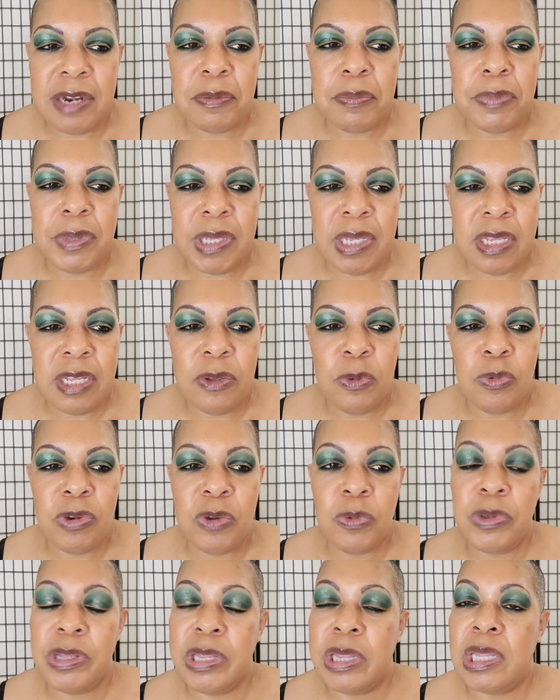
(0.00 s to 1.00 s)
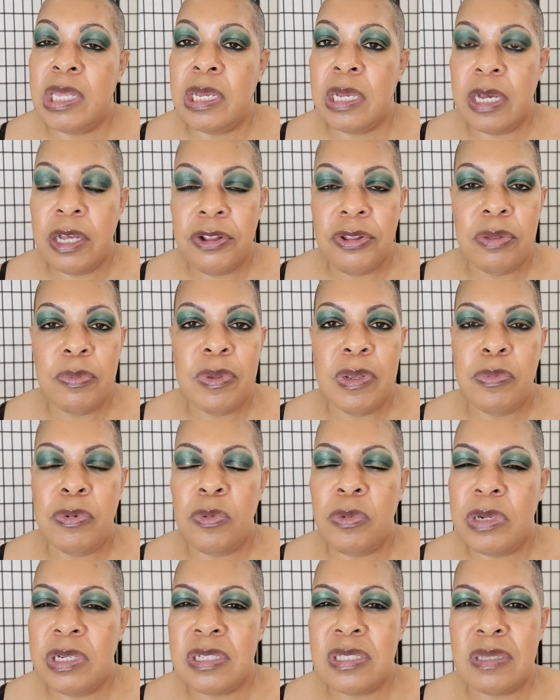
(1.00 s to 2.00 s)
to be what we think other people
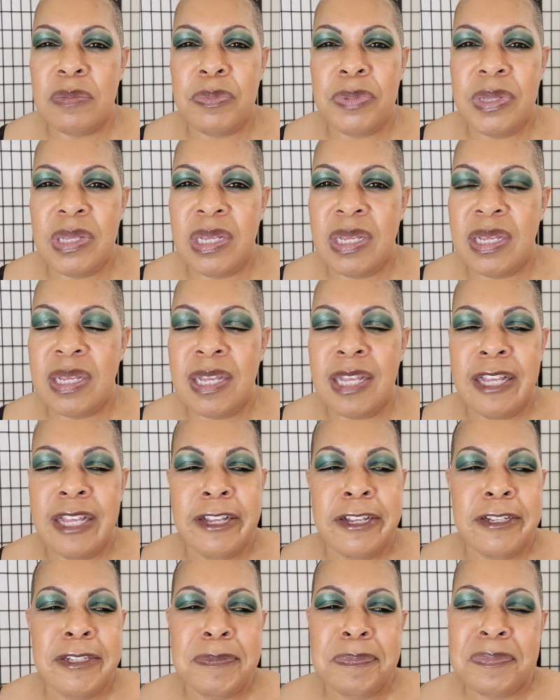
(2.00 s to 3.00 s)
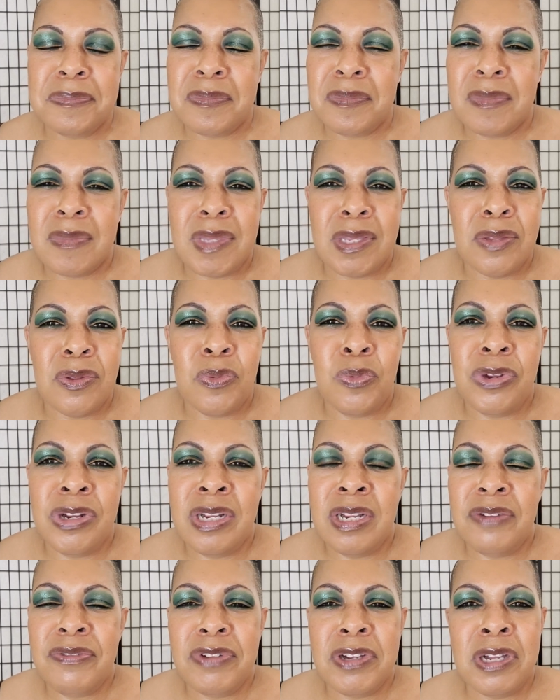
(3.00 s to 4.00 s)
want us to be, we're
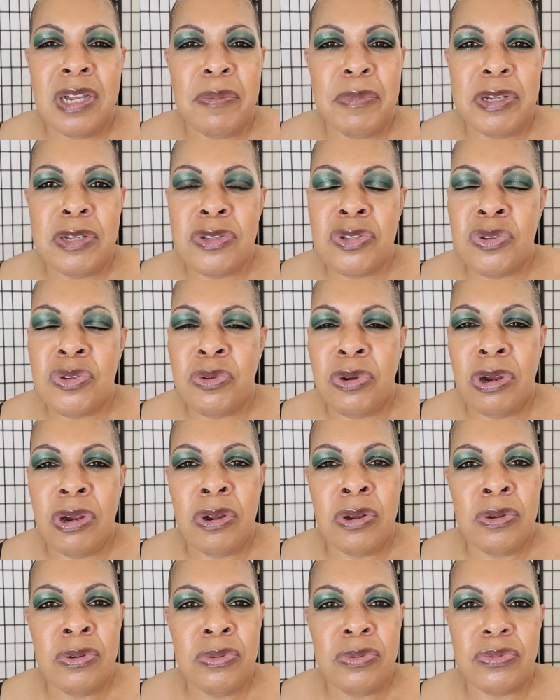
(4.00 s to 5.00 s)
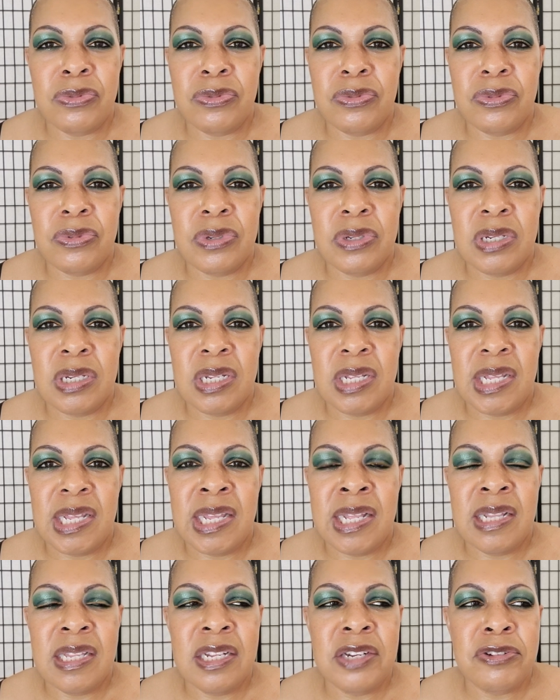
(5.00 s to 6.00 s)
never coming into our own.
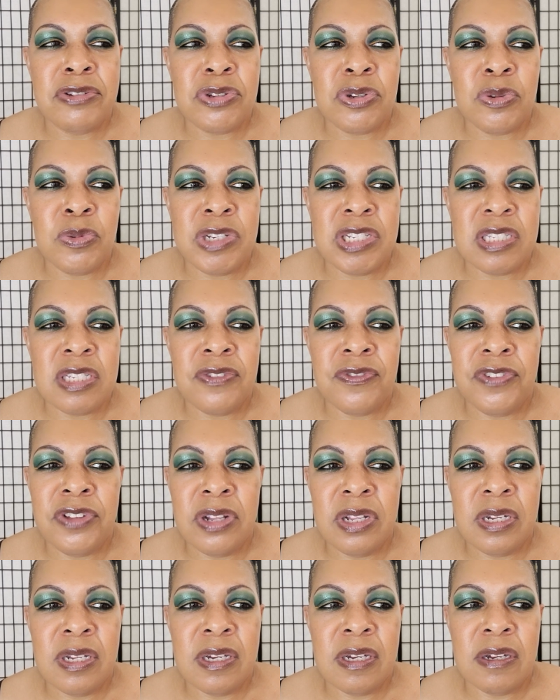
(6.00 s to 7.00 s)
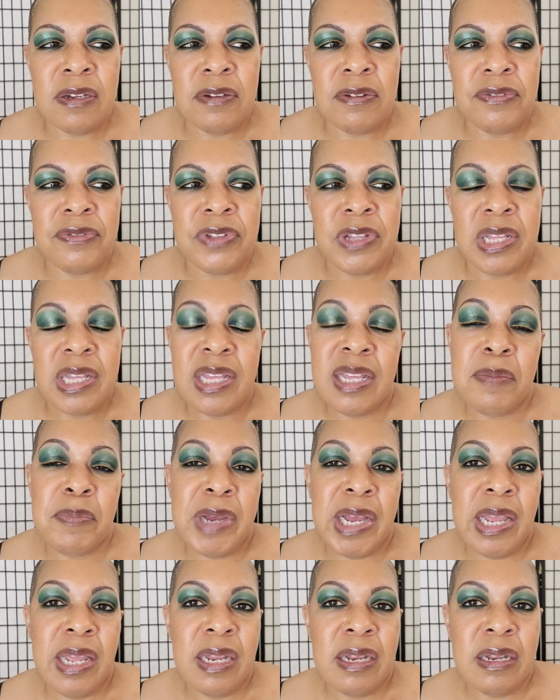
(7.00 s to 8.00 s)
And then there's always this feeling of, am
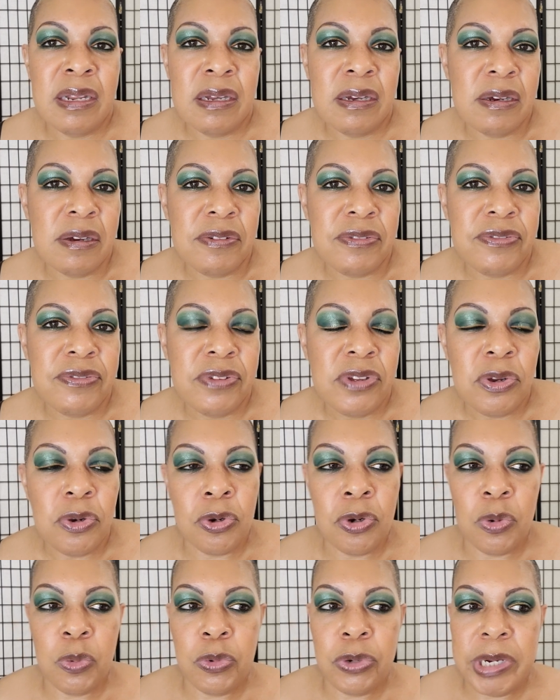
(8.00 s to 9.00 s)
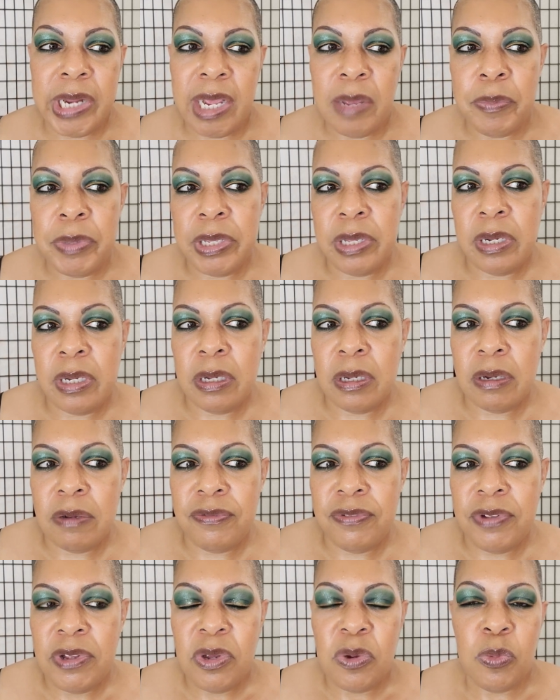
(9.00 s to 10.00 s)
I enough? Or would I be
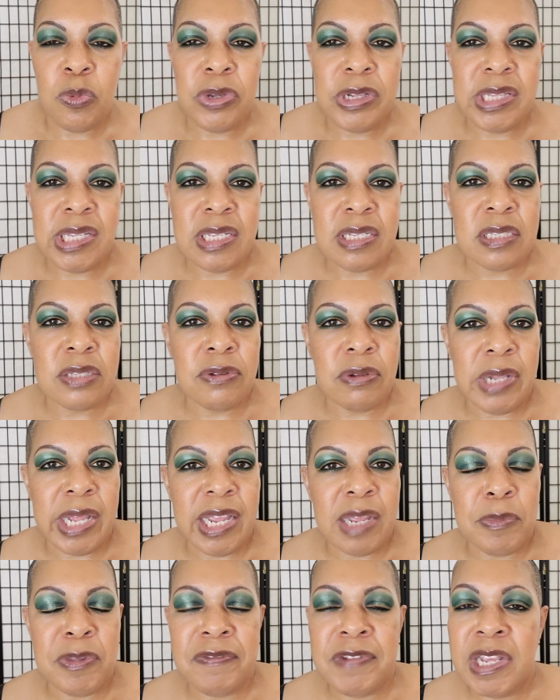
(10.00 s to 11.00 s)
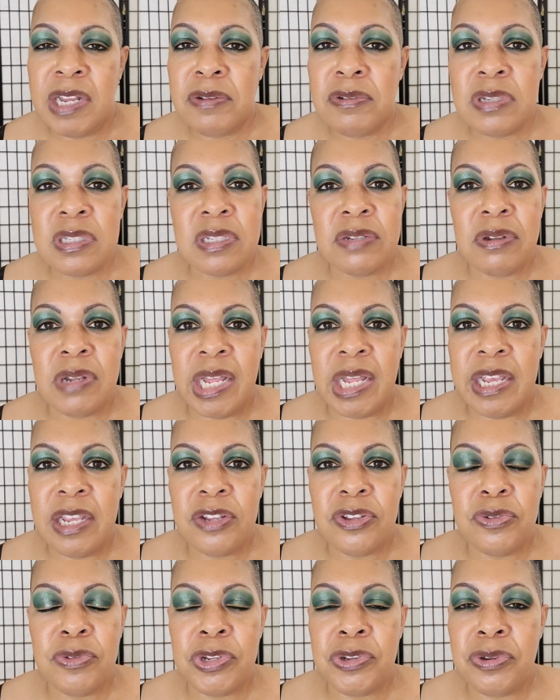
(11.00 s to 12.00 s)
enough? Would they still like me? If they don't still
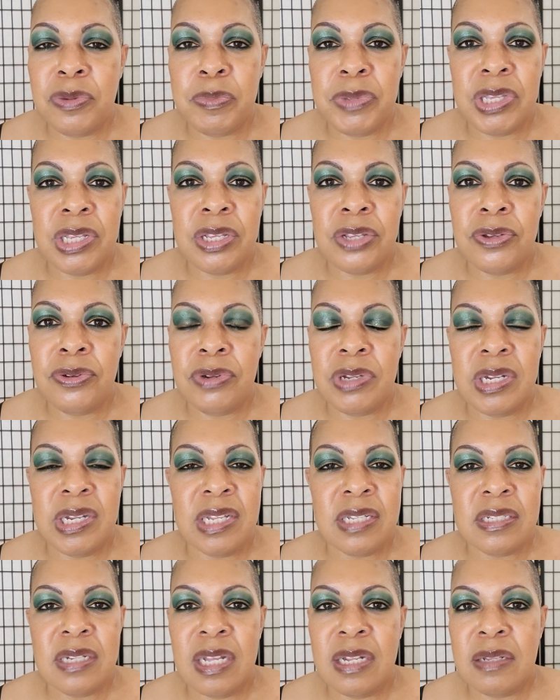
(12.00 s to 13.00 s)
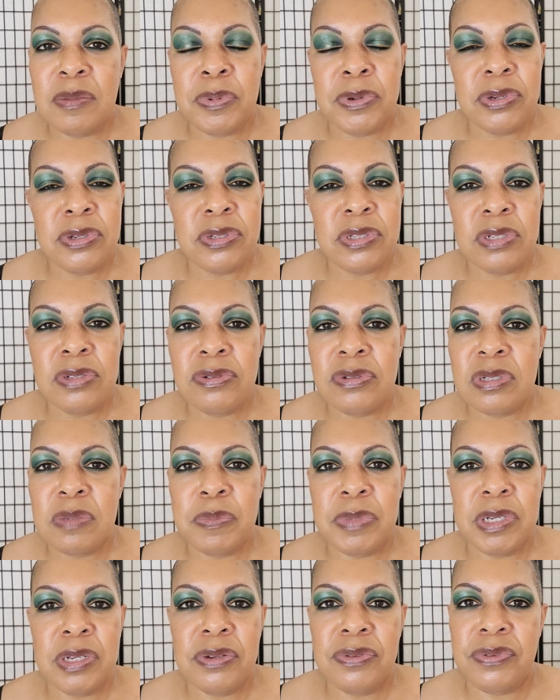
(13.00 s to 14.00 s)
like you and you're being you, then that's not the person you should
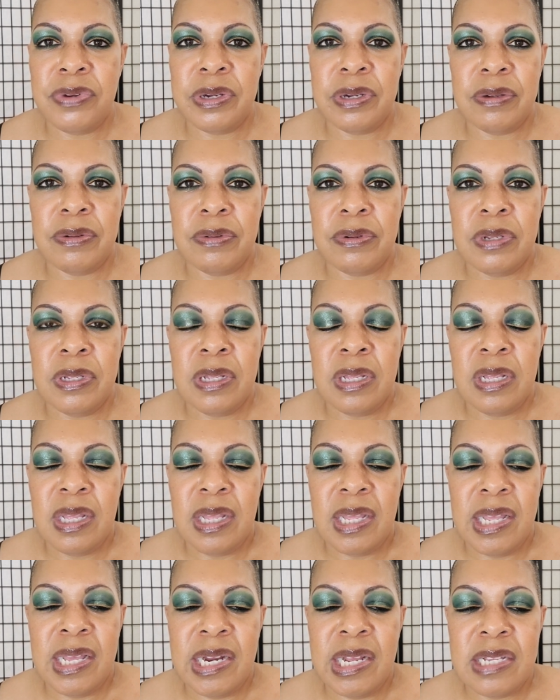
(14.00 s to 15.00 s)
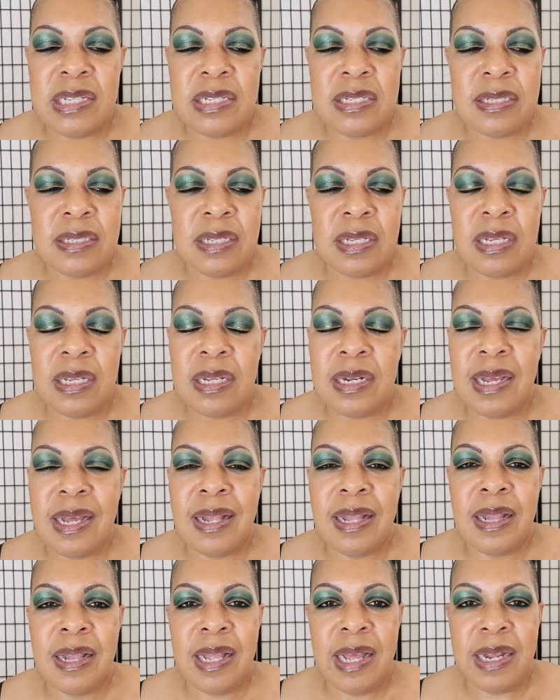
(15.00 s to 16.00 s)
be around. And I see it
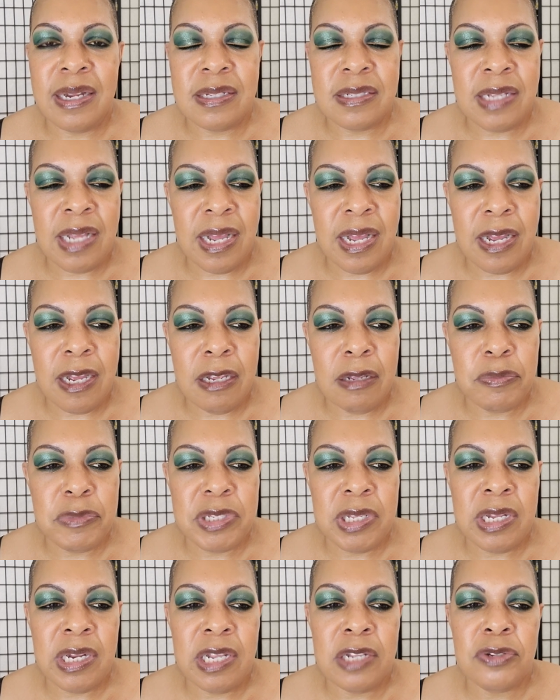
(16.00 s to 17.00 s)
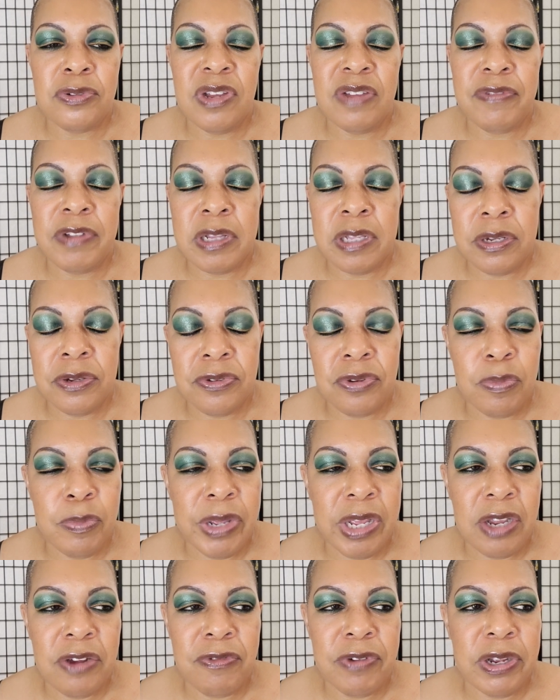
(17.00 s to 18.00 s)
a lot of times. And I do have a clinical
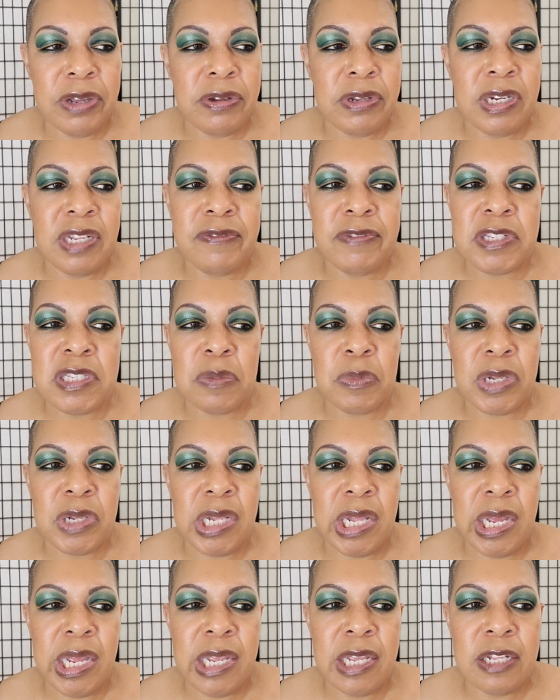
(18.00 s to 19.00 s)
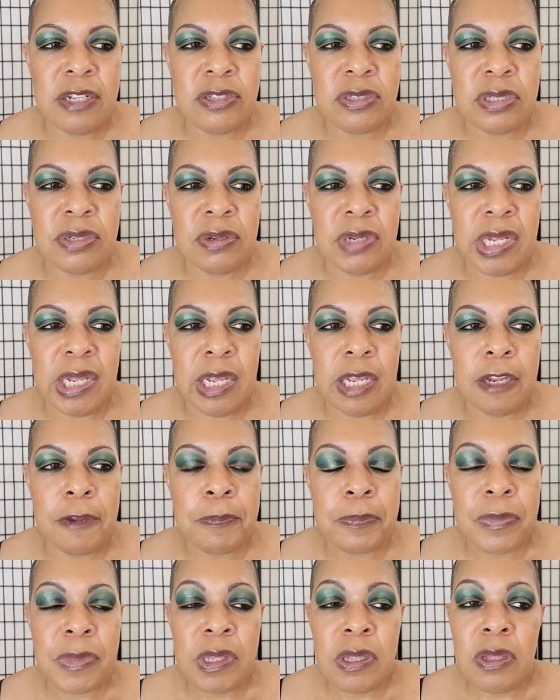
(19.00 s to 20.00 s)
background. And even some clients, they're like,
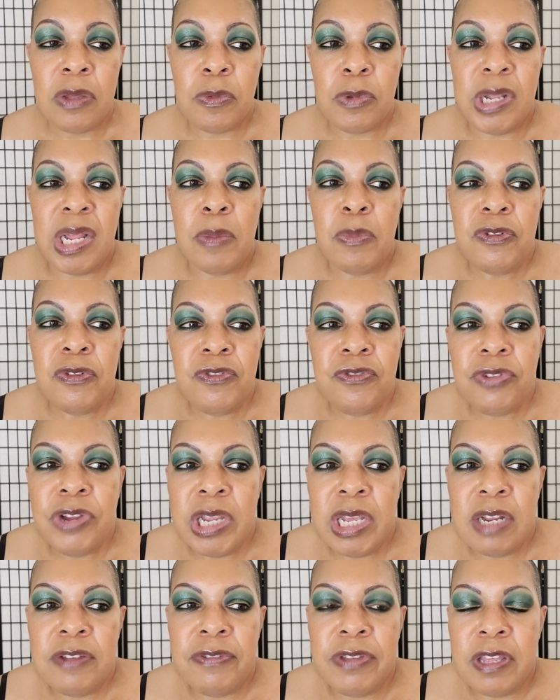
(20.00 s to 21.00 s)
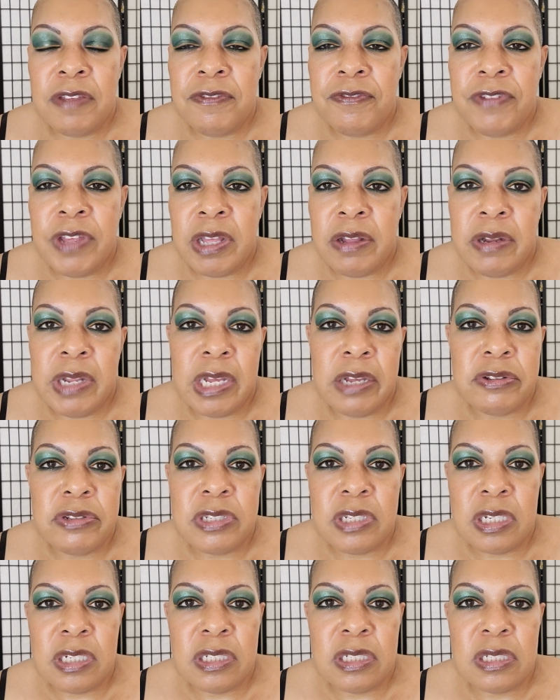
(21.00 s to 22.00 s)
well, I'm afraid if he found out
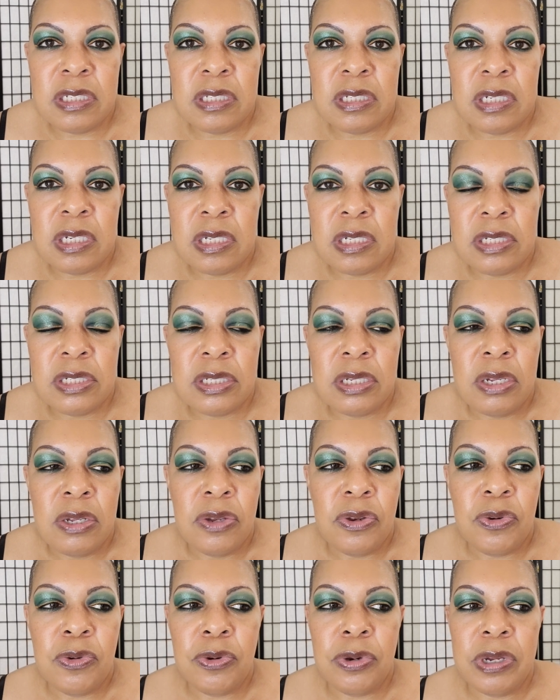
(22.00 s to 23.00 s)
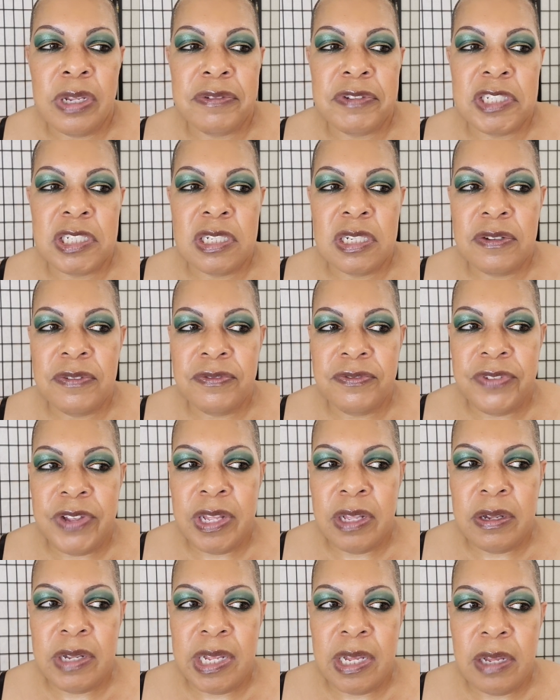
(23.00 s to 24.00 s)
such and such, or if she
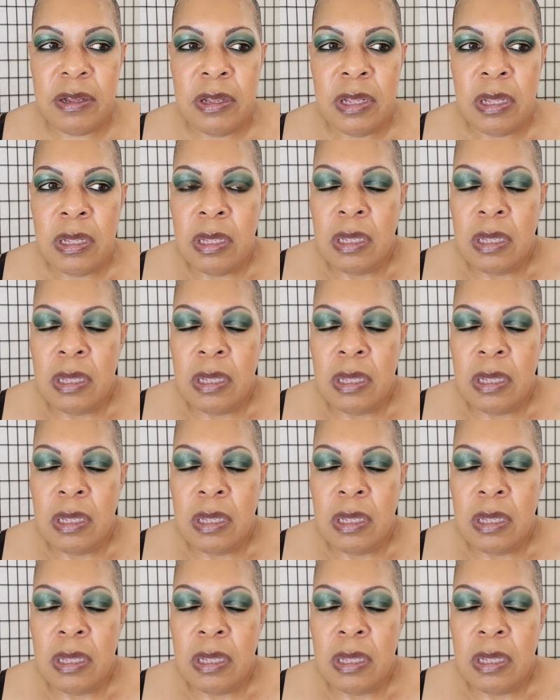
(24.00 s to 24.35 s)
found out,